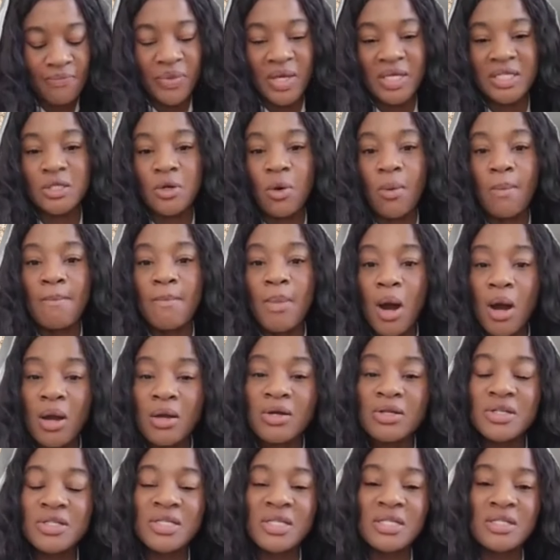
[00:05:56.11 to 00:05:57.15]
And so
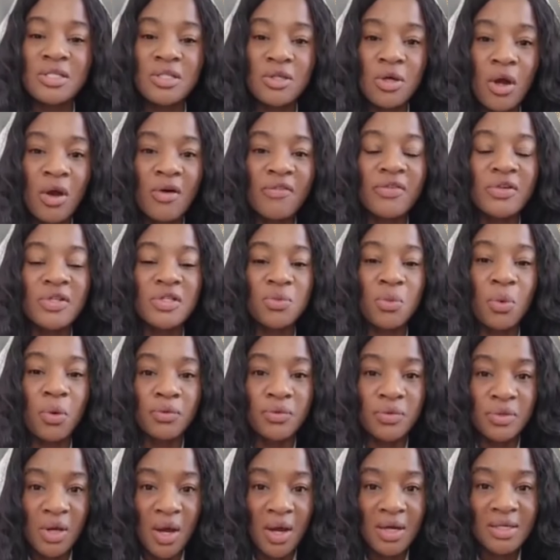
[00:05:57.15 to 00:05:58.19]
mockers and scoffers will
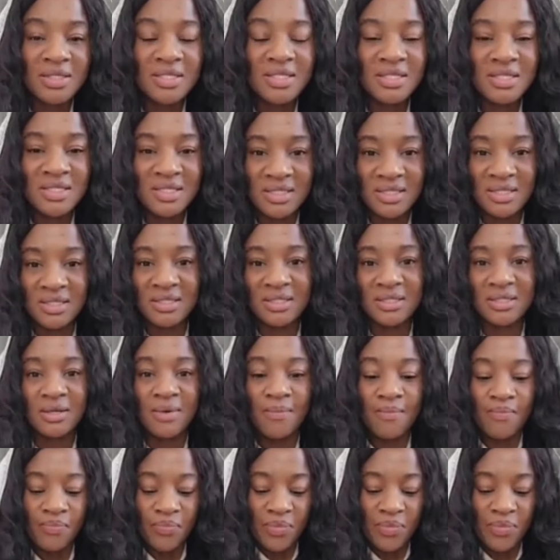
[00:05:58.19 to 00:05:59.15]
not desist.